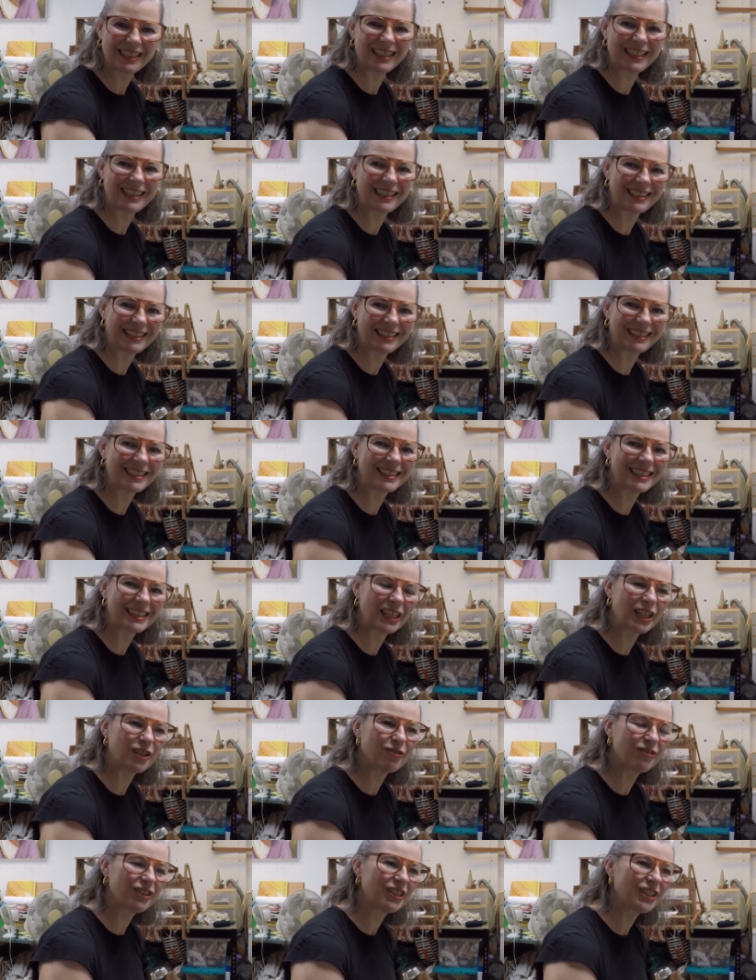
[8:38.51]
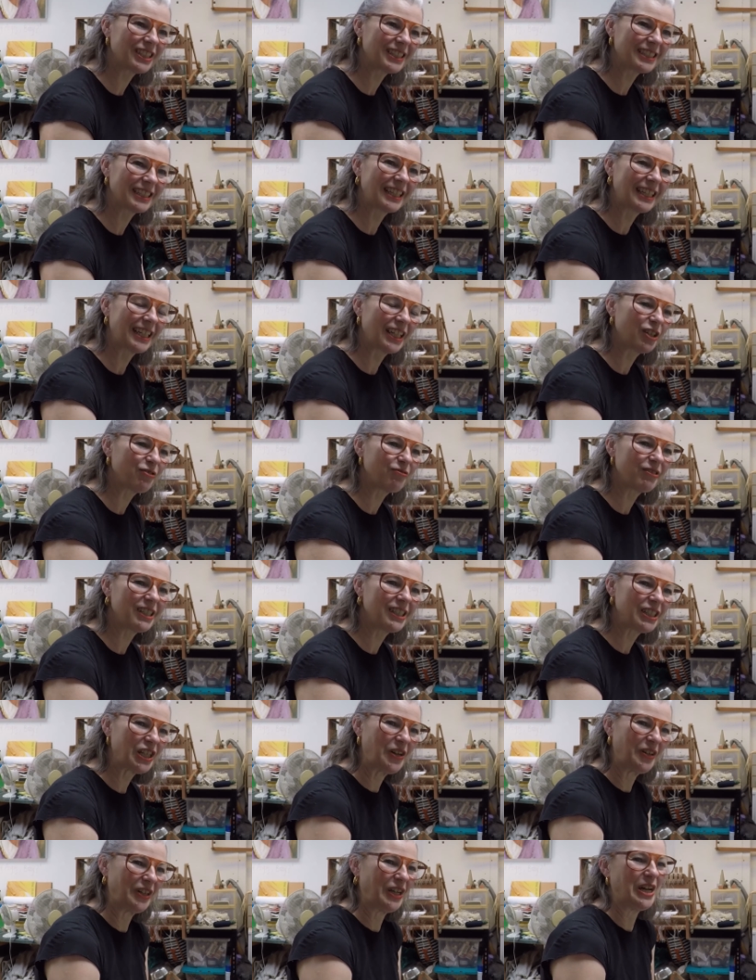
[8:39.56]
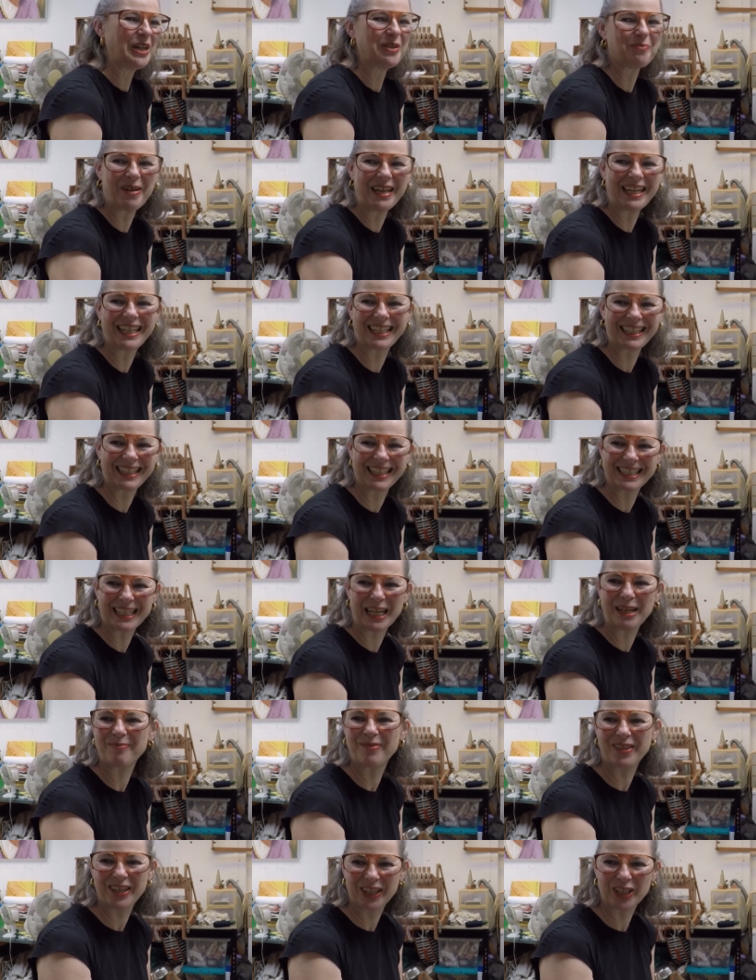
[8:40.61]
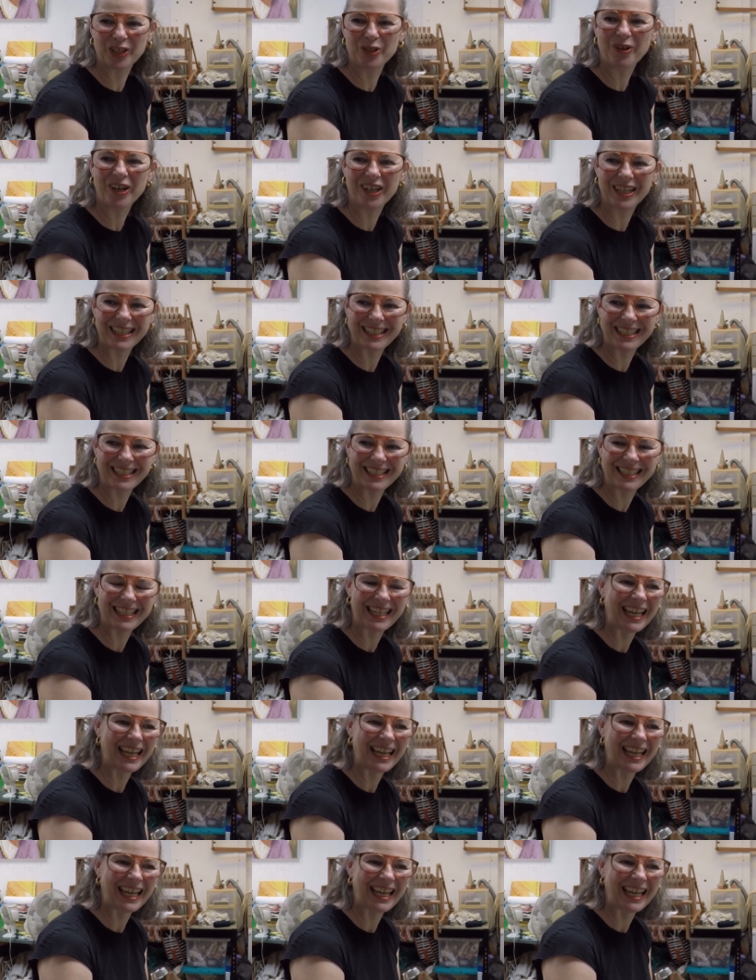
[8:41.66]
And I realised I really don't like making the same thing twice.